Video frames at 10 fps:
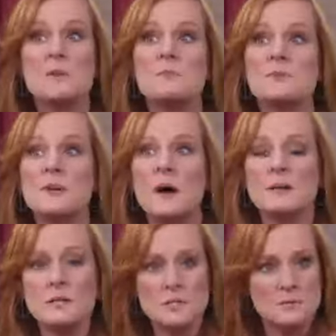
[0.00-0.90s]
the
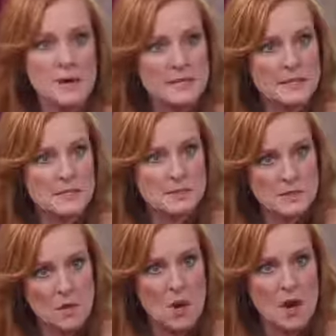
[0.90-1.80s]
audition process
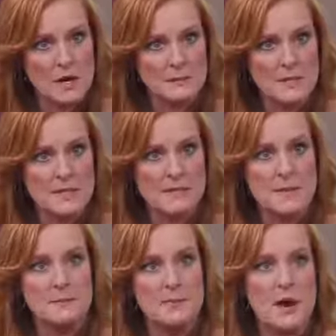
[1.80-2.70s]
was long because
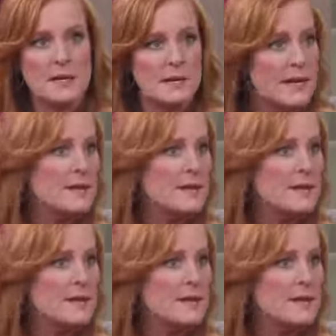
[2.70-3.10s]
they brought in